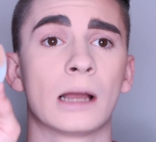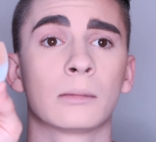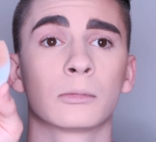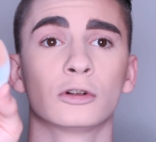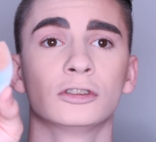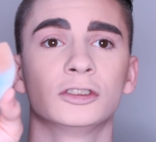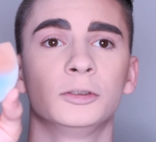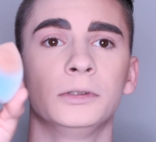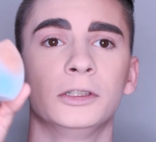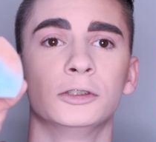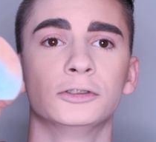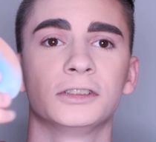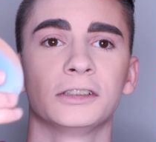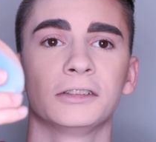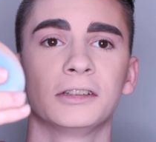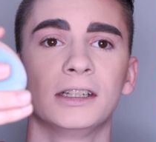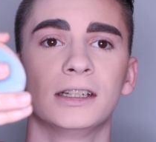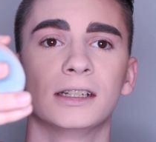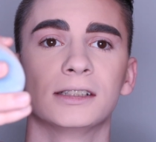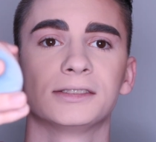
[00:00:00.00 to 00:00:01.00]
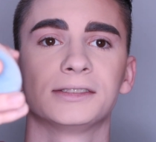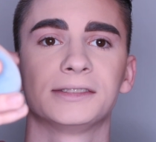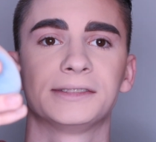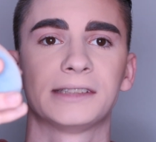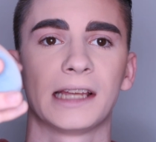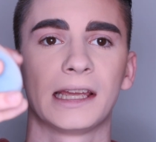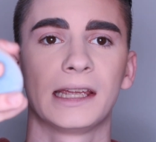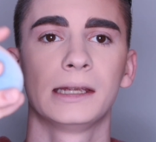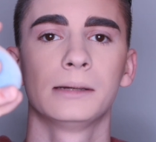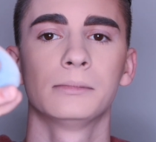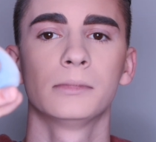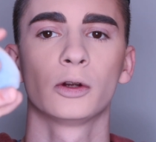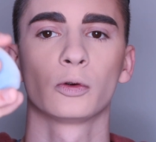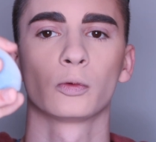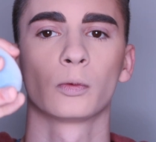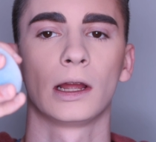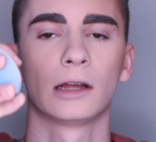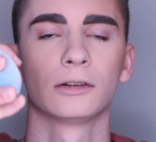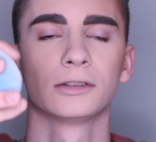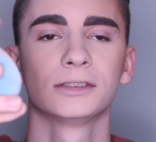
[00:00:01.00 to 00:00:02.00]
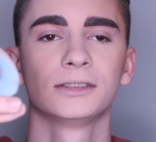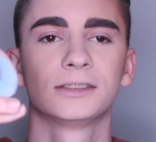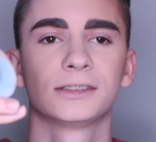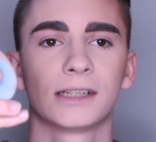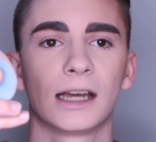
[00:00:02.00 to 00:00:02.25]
I'm going to be using the same rounded